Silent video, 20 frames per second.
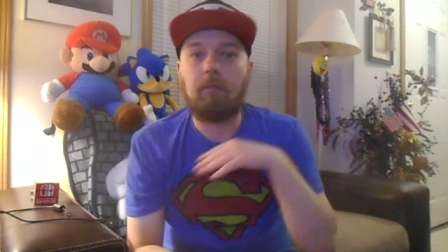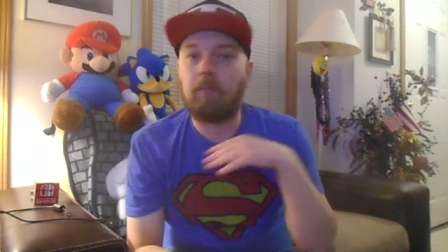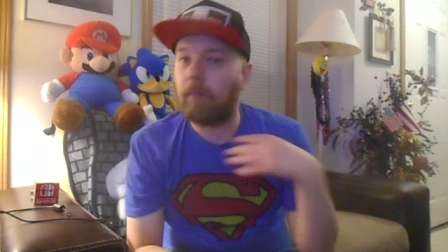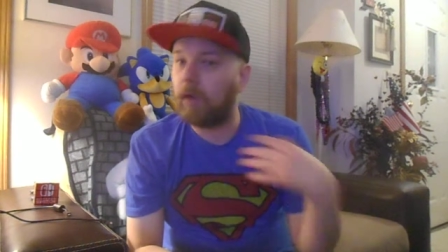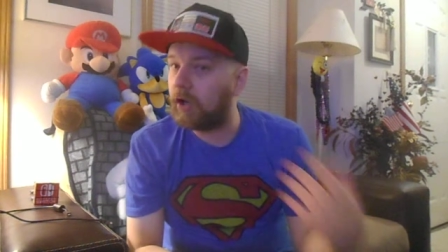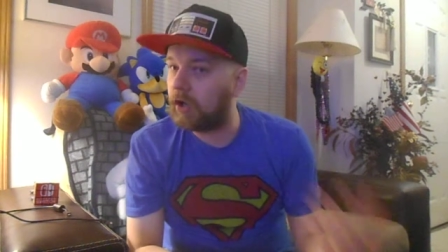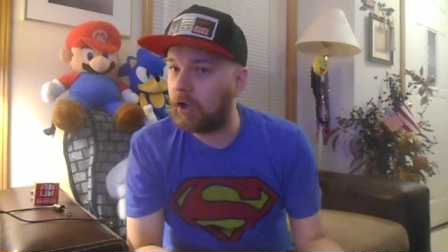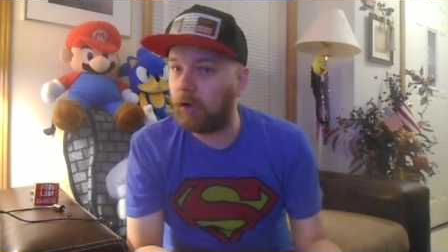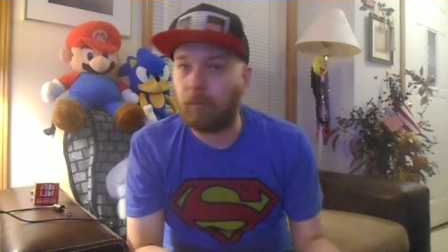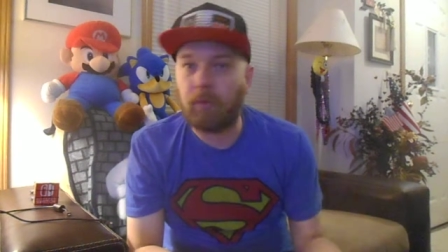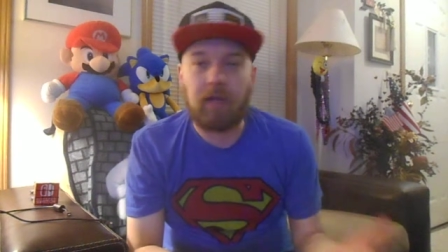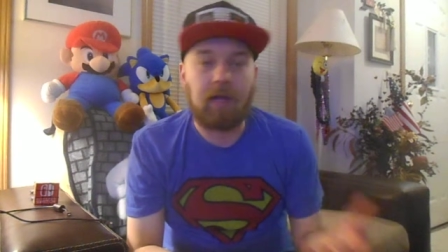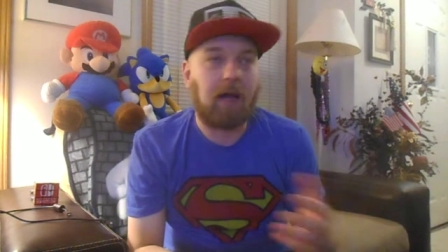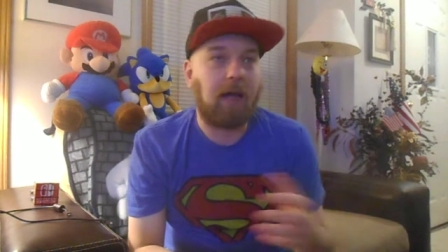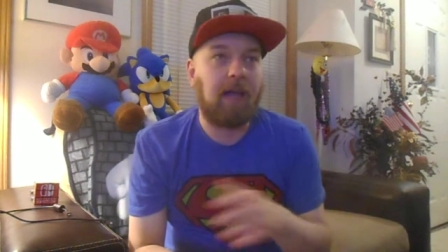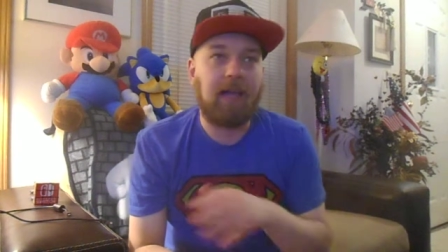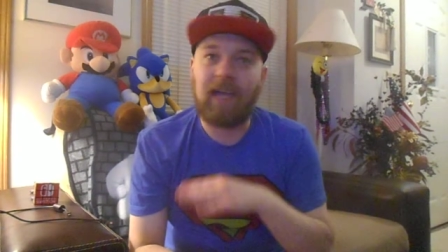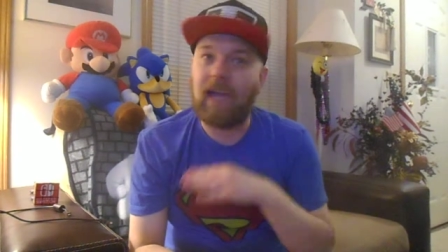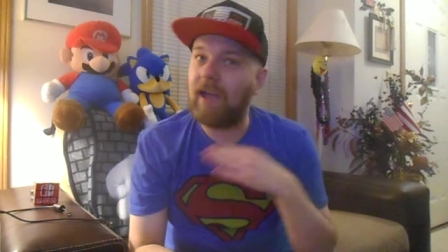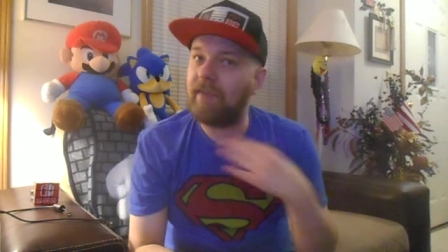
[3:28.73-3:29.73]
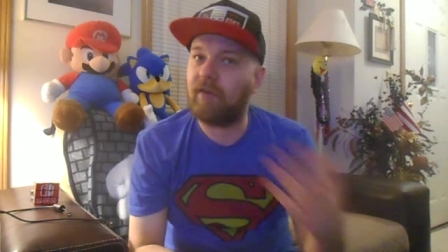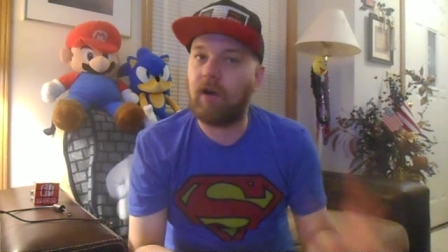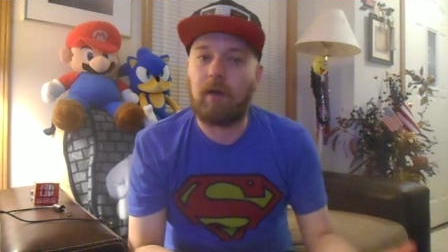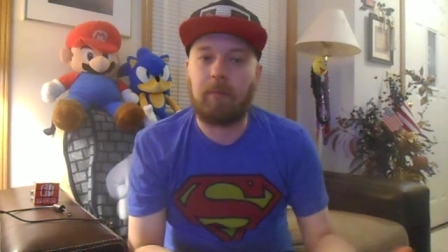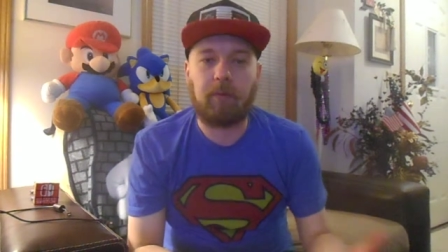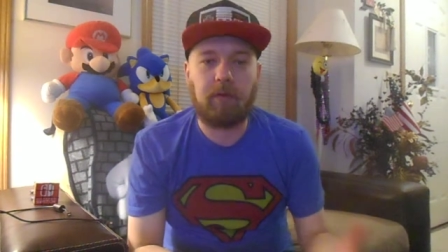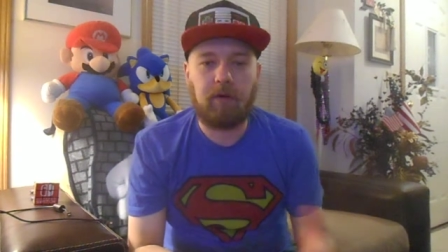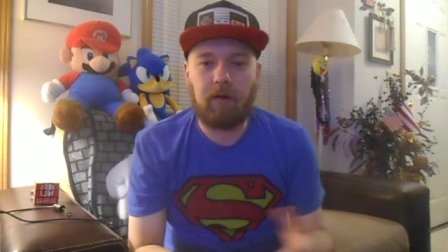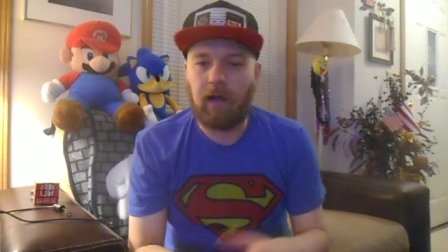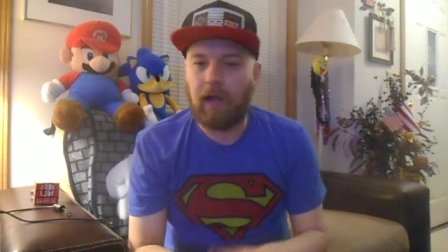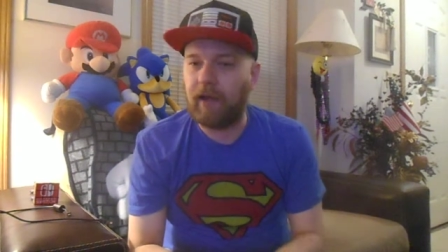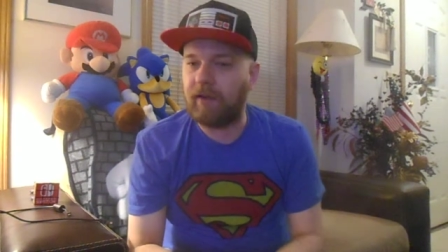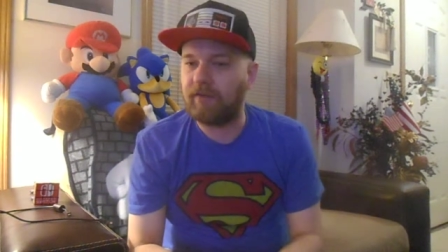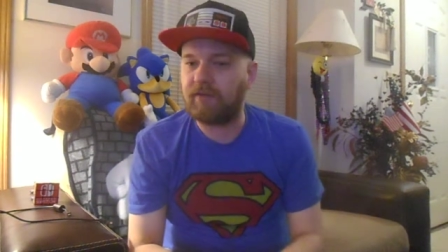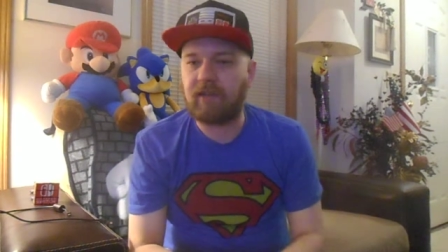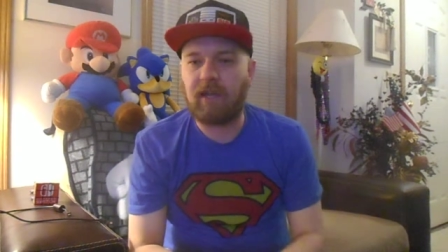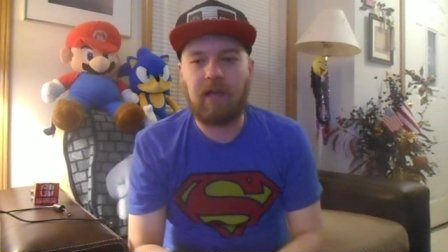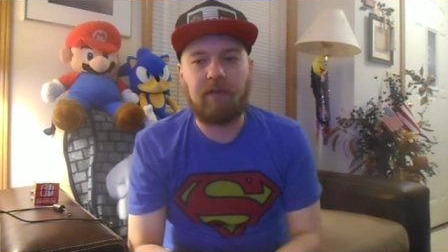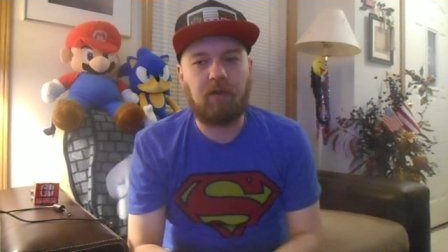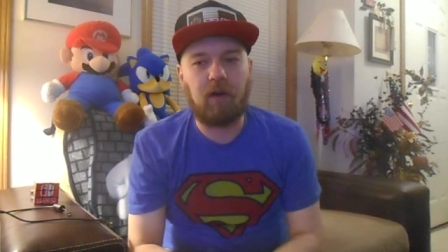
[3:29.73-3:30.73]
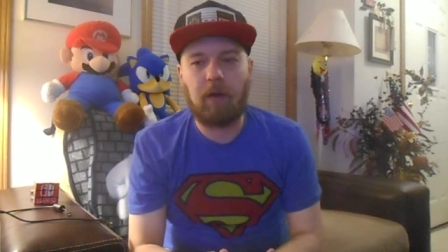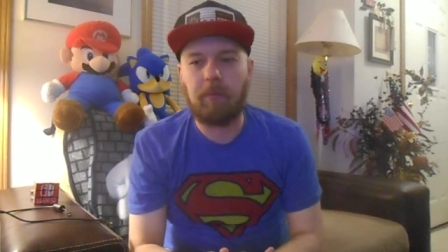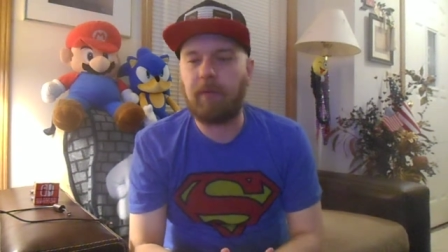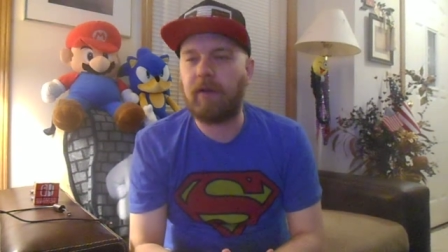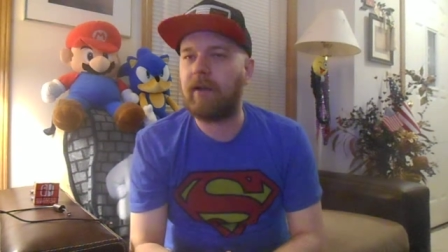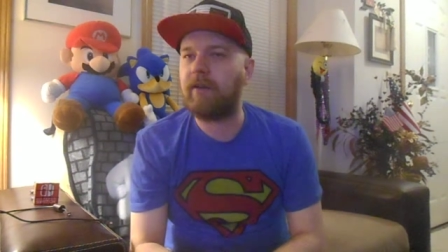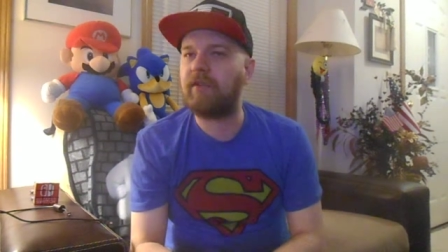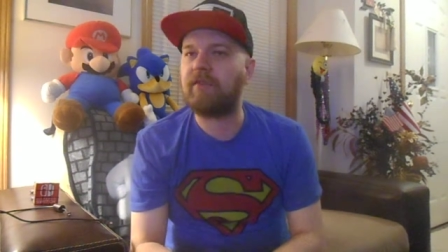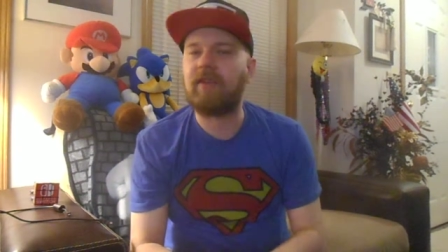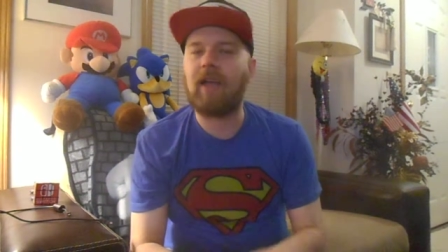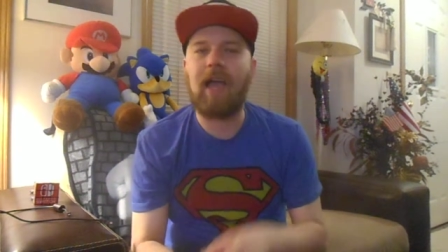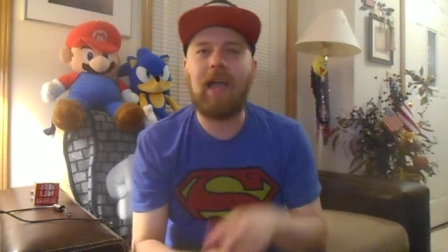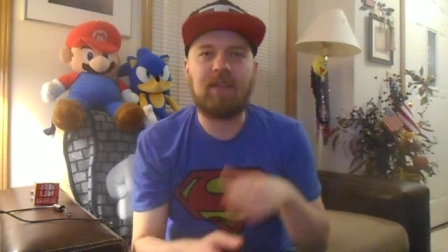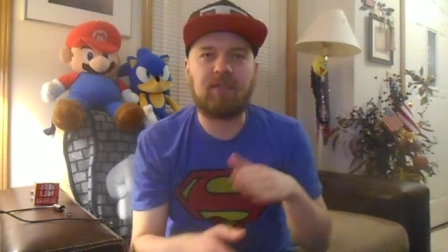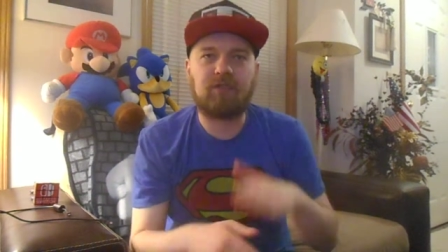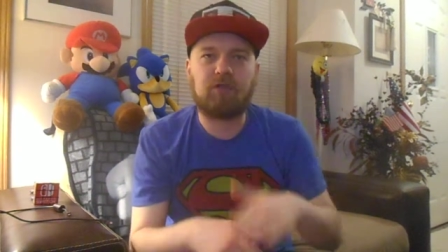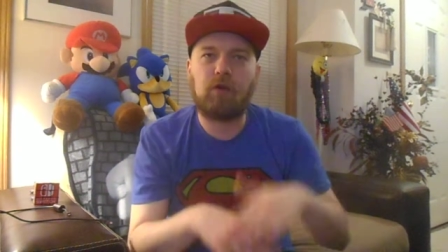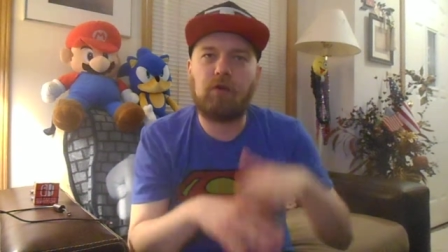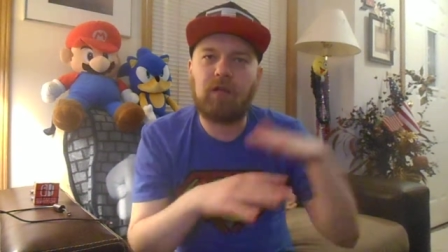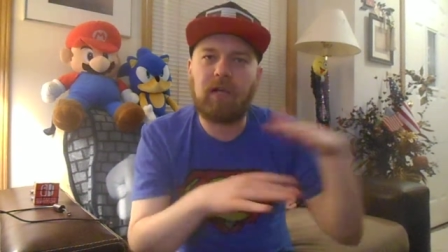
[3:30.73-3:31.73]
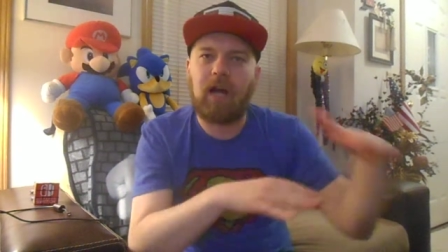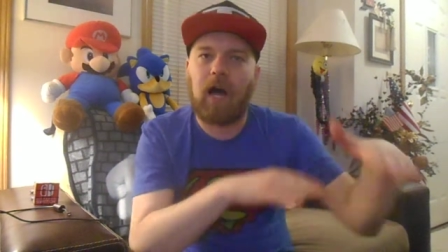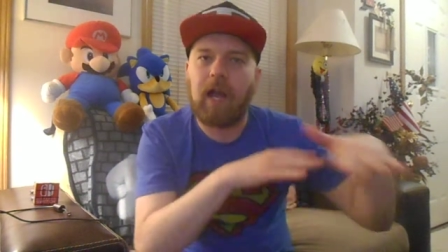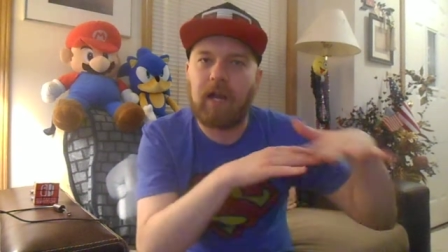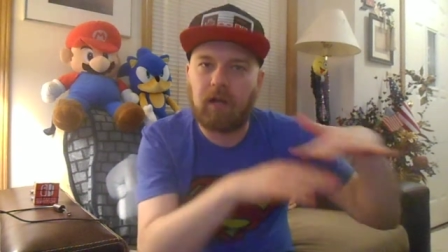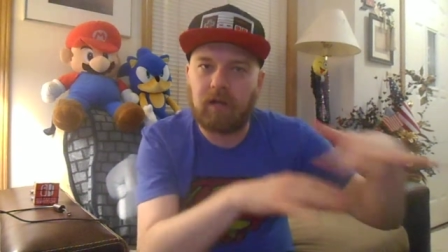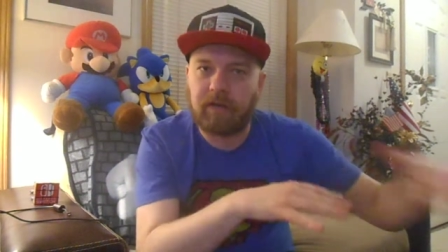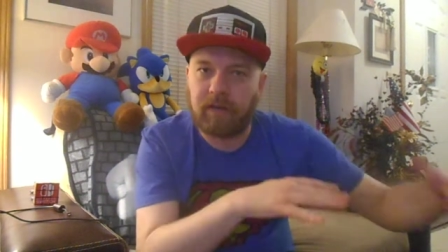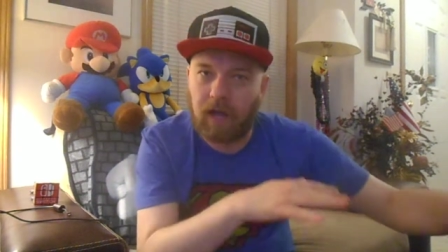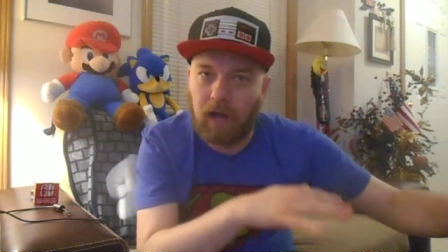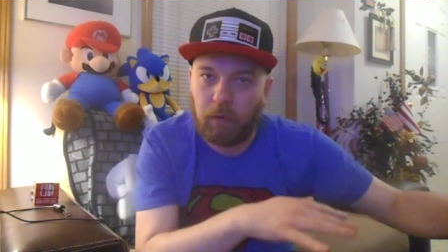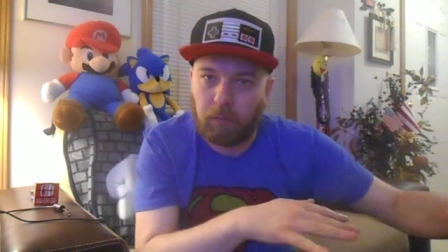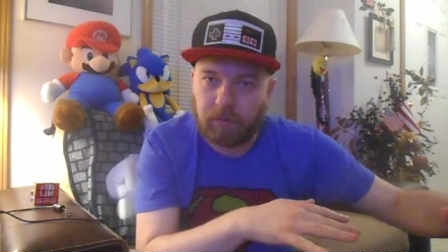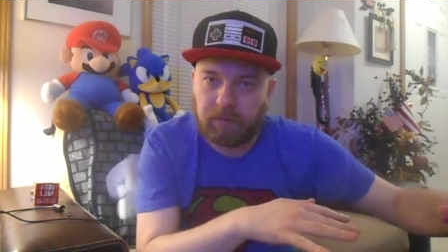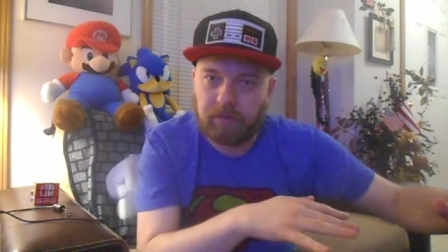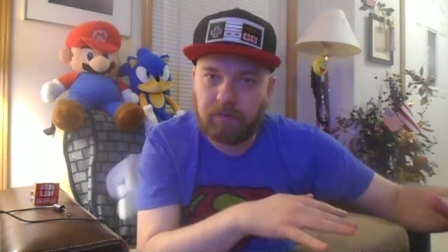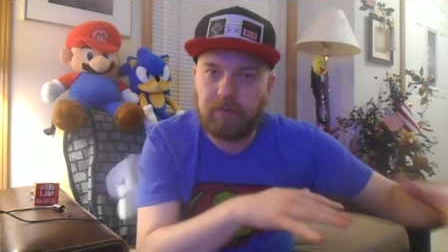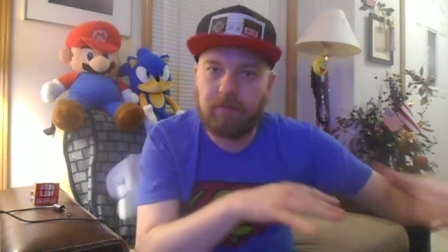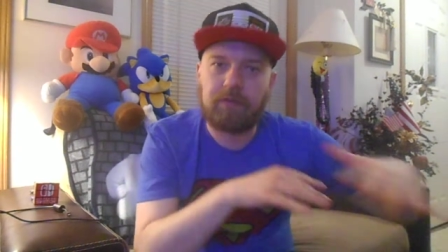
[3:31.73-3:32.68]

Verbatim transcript: Mario Kart Wii, I gave up. I just gave up and I just, it slowly ironed out.